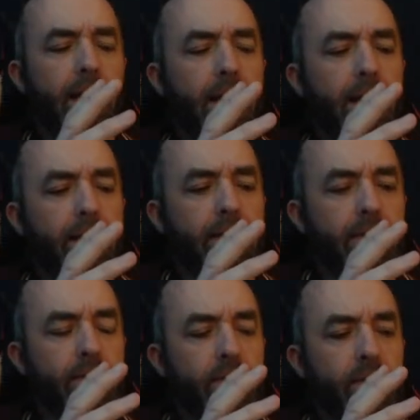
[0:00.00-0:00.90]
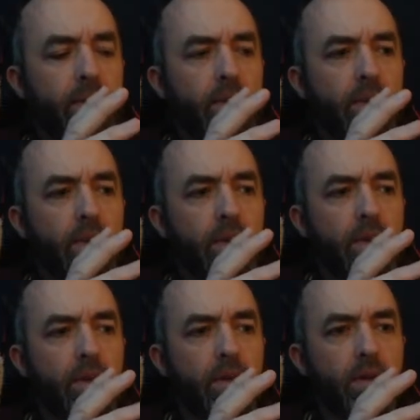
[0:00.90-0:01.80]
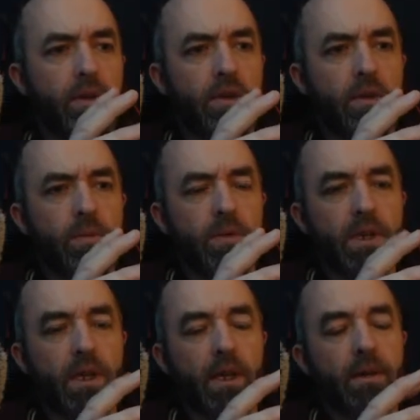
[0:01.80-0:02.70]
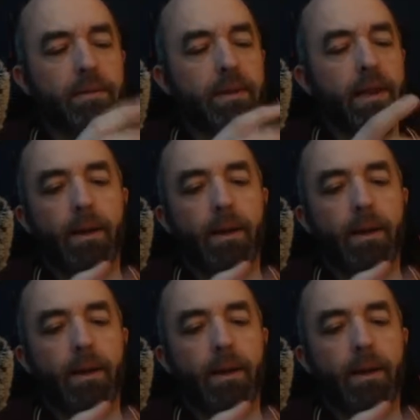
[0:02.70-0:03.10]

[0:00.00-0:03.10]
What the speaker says: And YouTube was like, no.